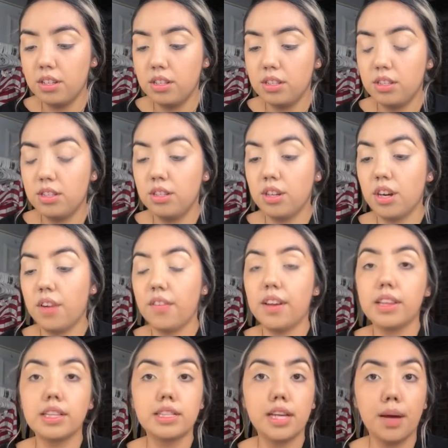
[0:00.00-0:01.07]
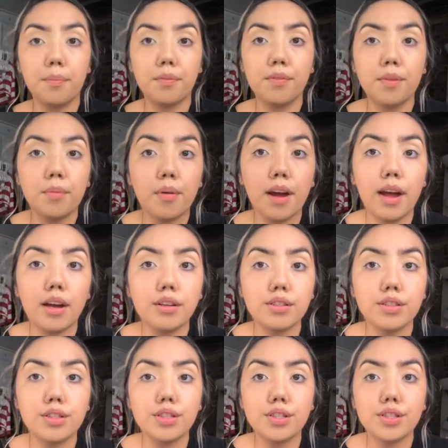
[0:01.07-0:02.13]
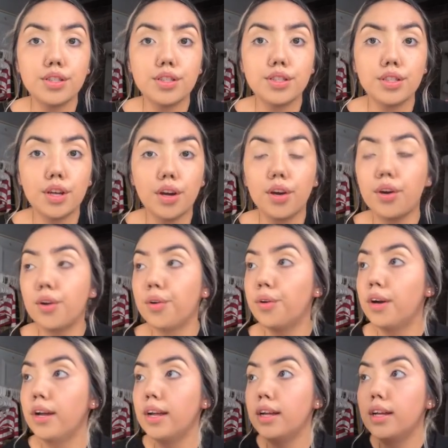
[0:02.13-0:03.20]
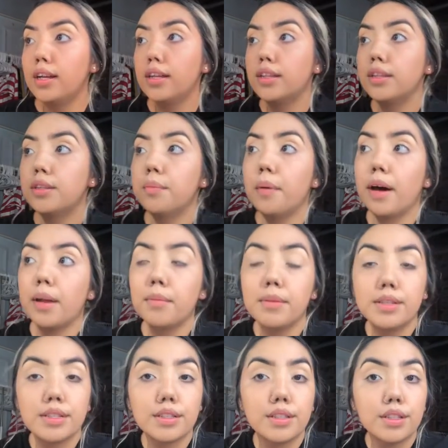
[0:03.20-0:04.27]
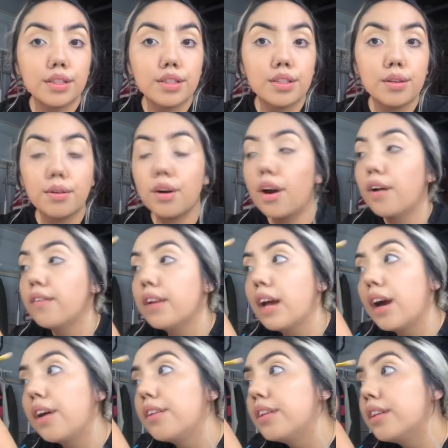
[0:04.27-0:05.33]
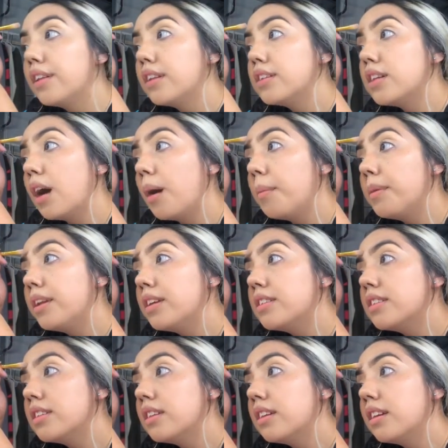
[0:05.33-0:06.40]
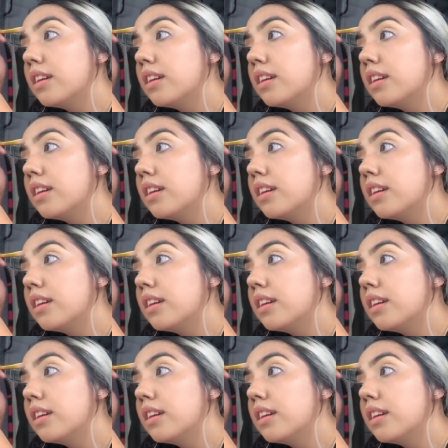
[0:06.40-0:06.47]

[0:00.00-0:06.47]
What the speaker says: to carve out the top of the brows, just so the bottom doesn't look so carved out and then the top doesn't.